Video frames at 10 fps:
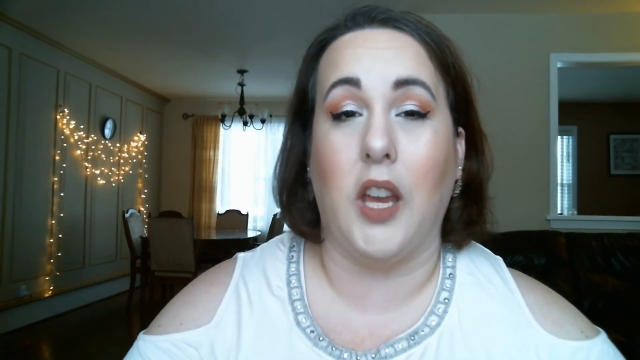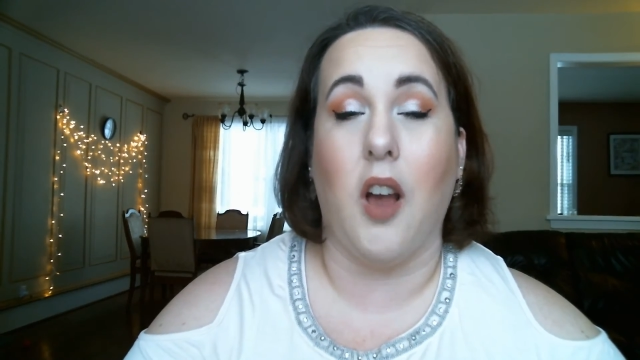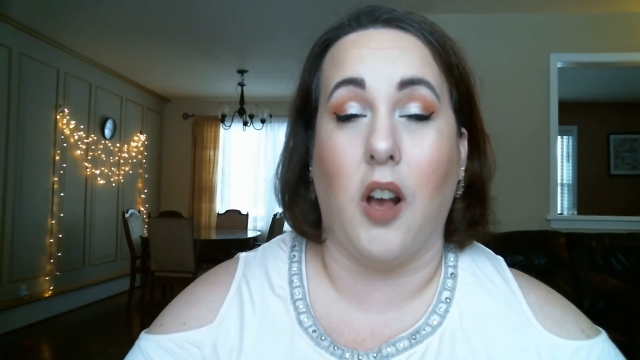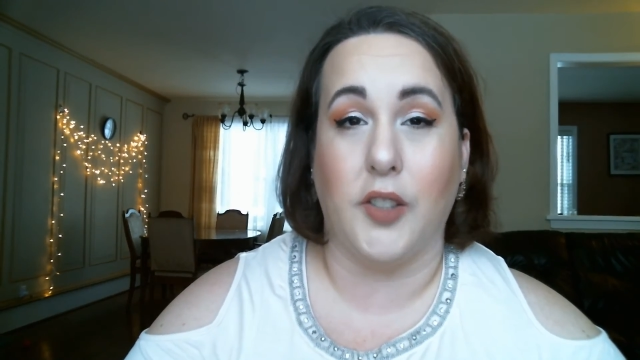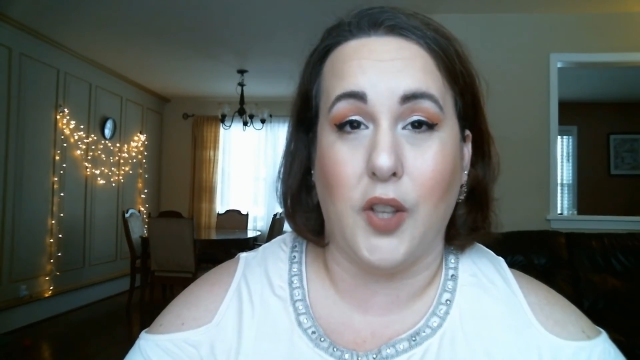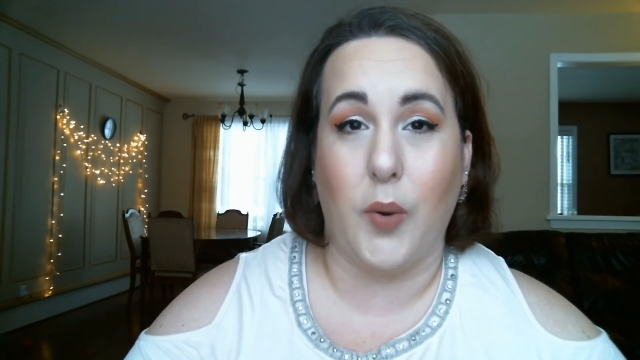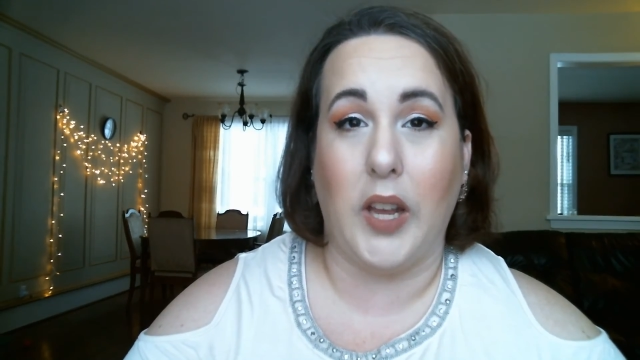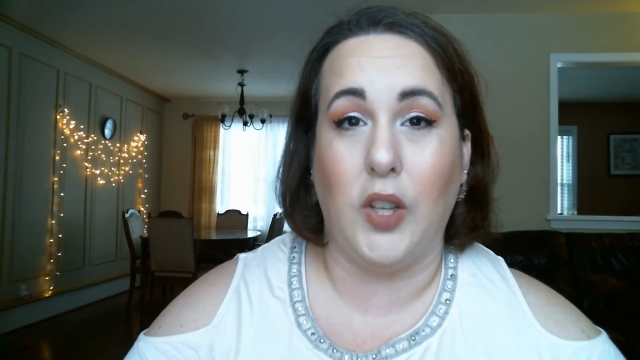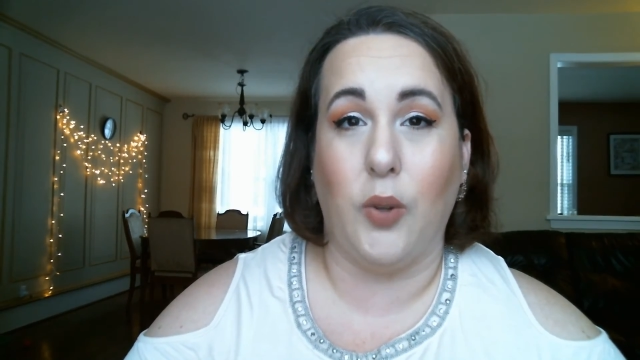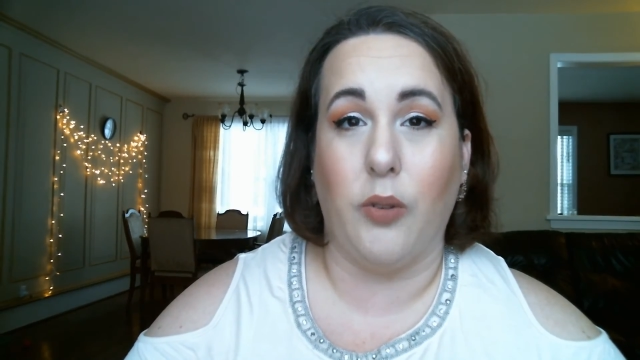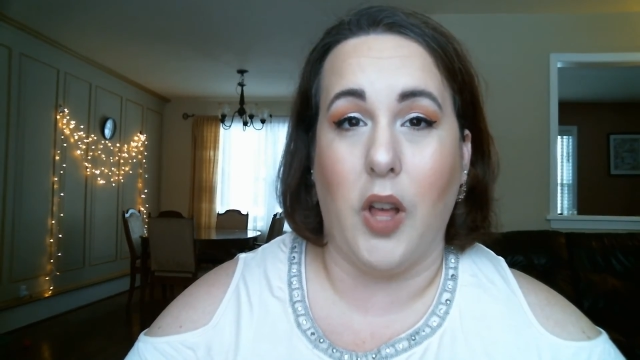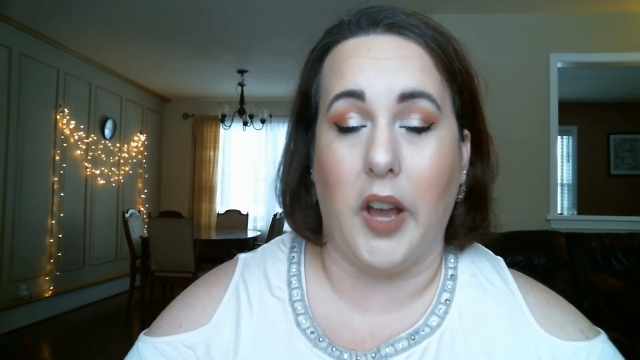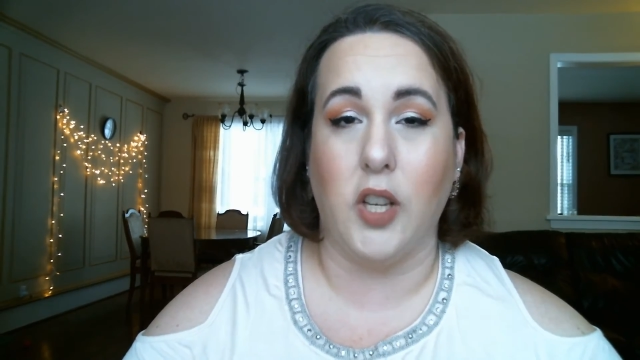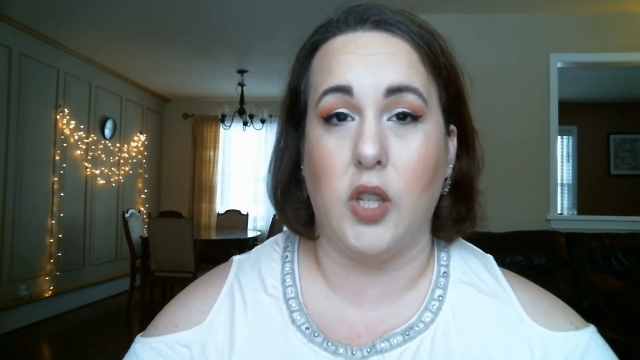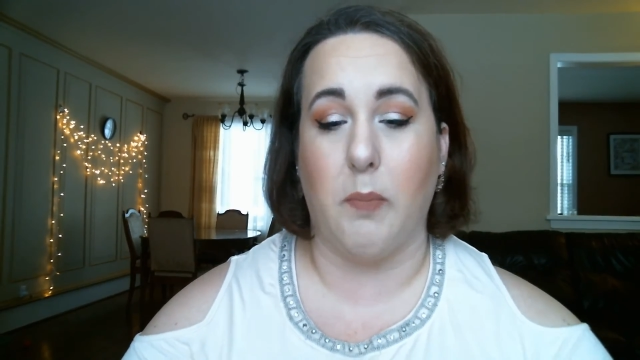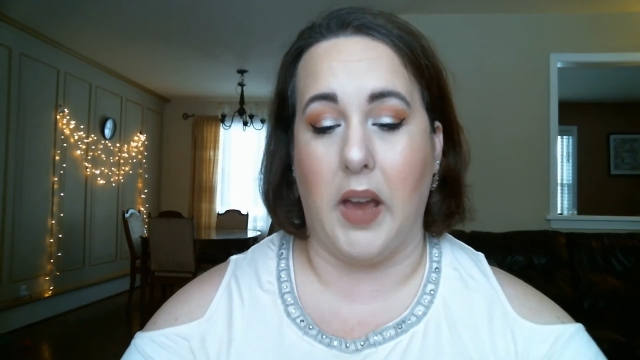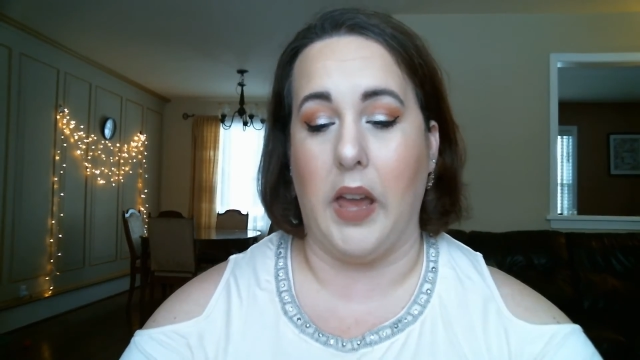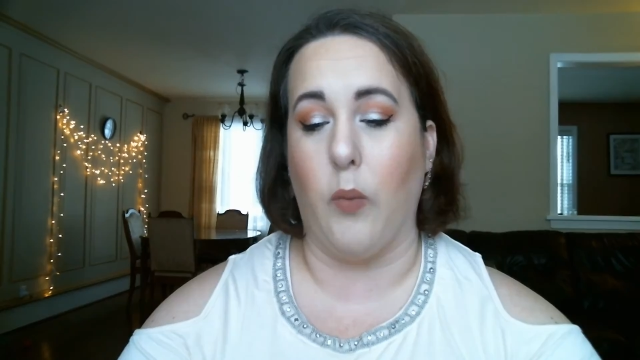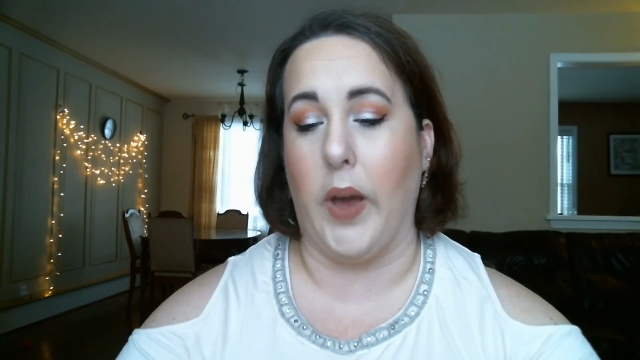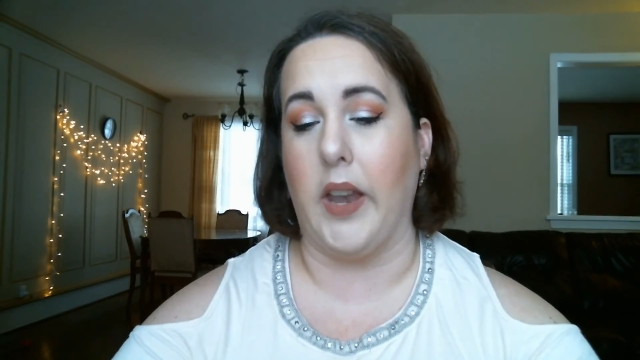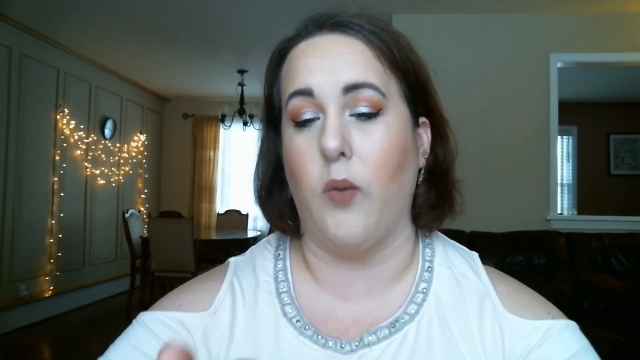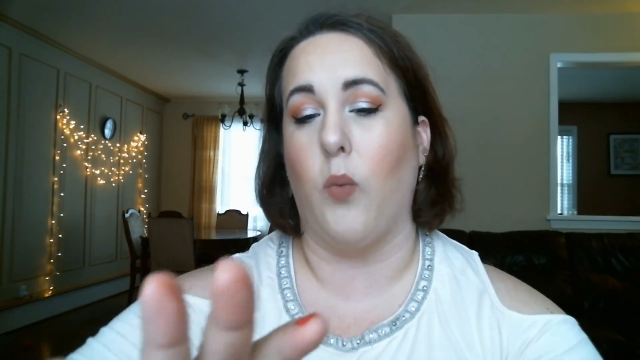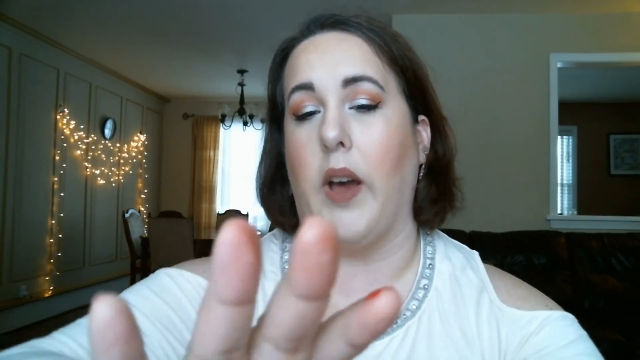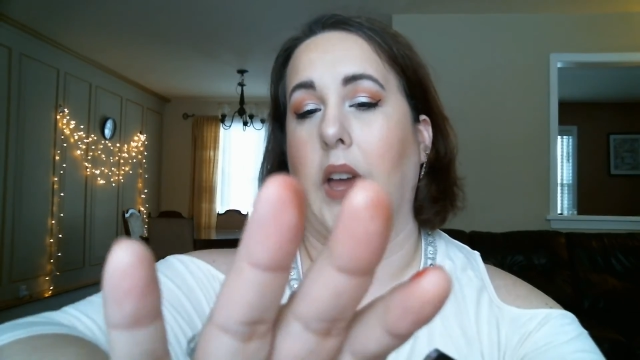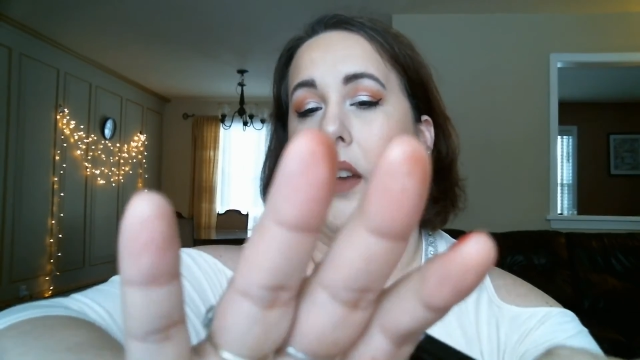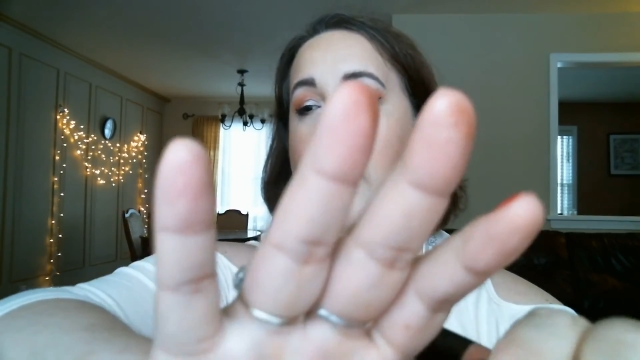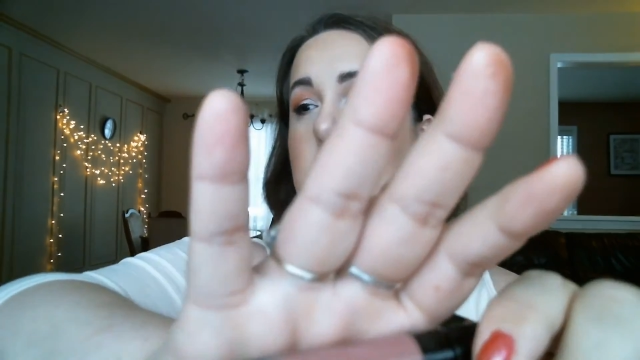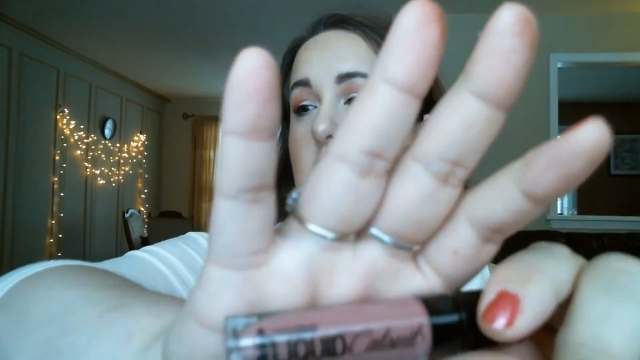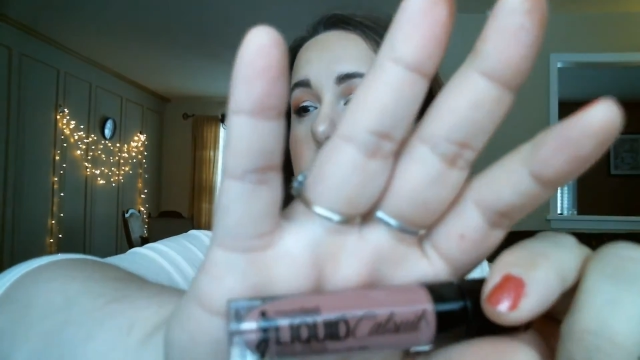also a new launch by Wet n Wild.